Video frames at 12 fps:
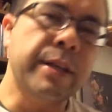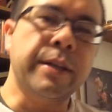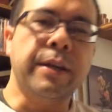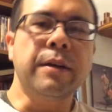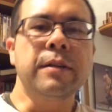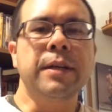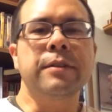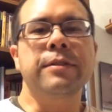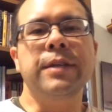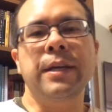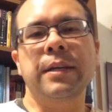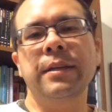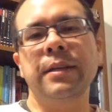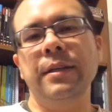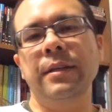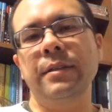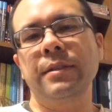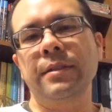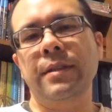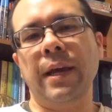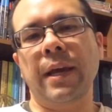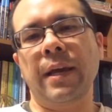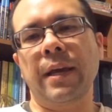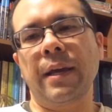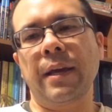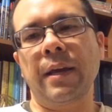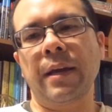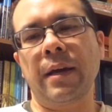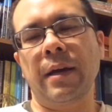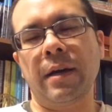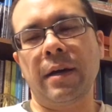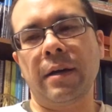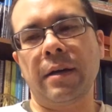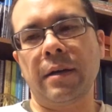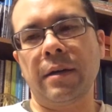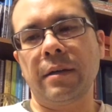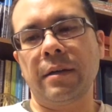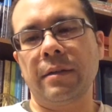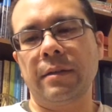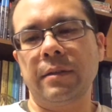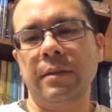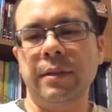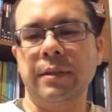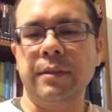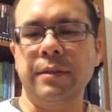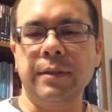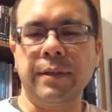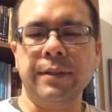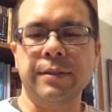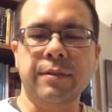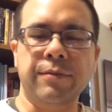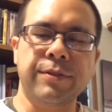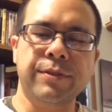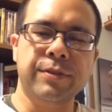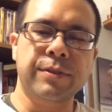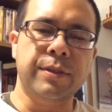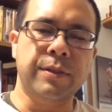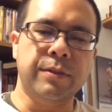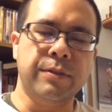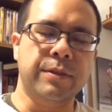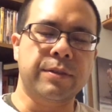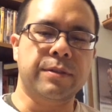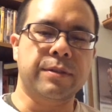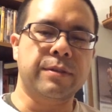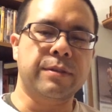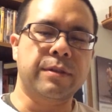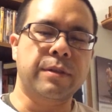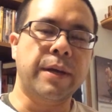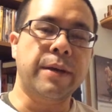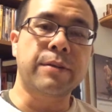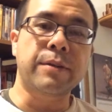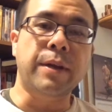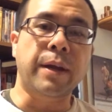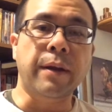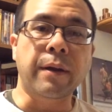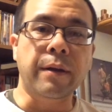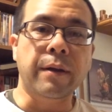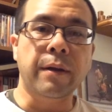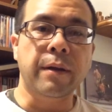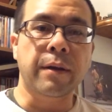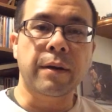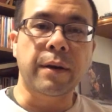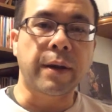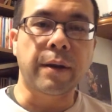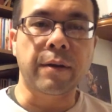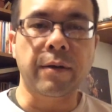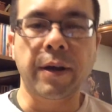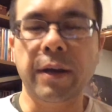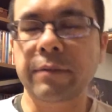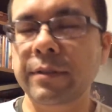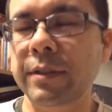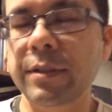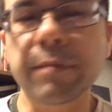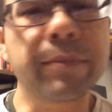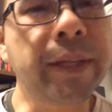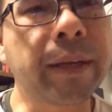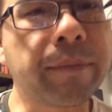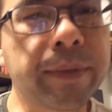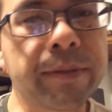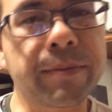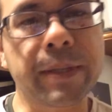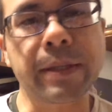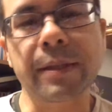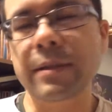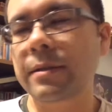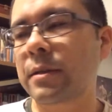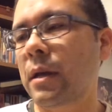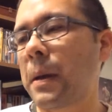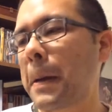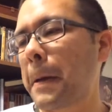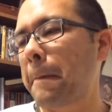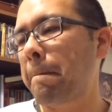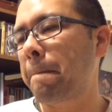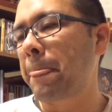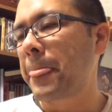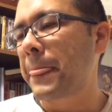10? The Airlander 10 is a, uh, it's officially known as a lighter than air aircraft. It's a blimp is what it is. Um,